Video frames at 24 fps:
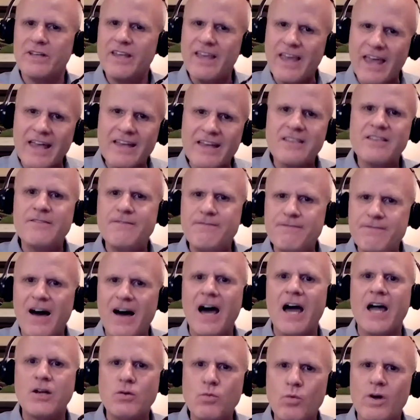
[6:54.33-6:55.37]
can't
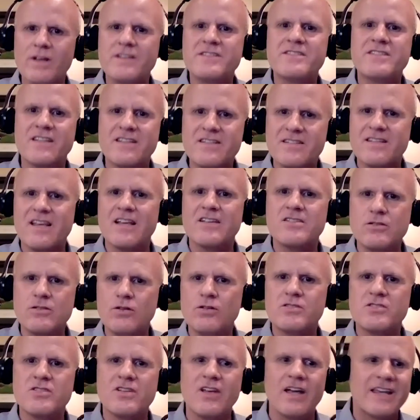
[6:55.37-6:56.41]
define what success
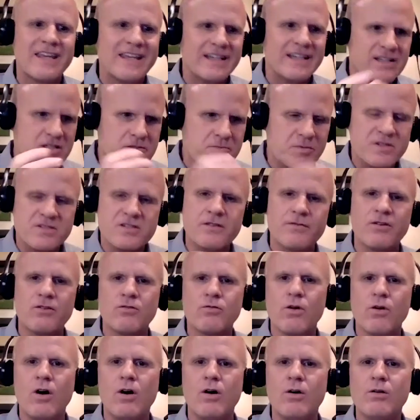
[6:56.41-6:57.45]
looks like in a specific
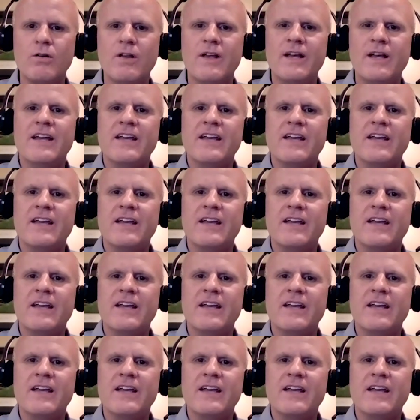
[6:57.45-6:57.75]
role,